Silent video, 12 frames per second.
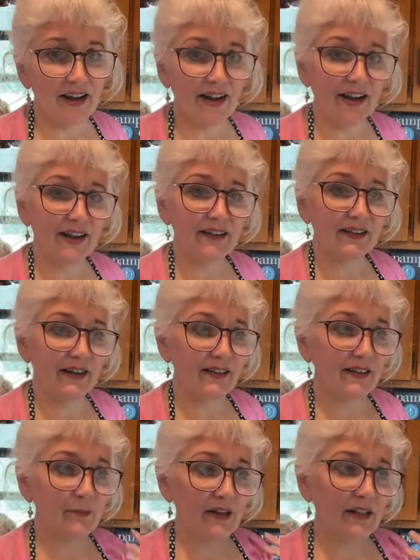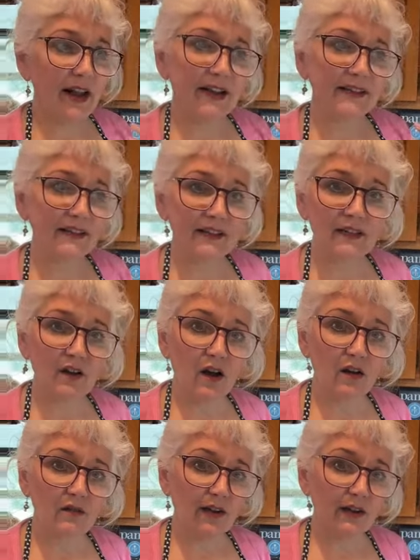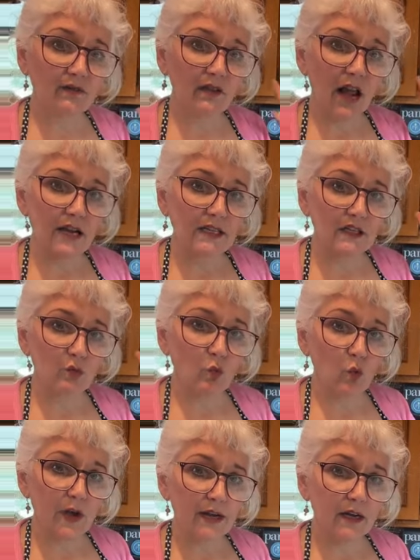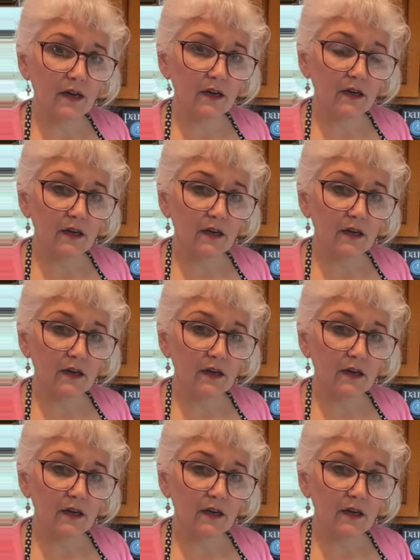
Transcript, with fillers: And I did my last TikTok like last week,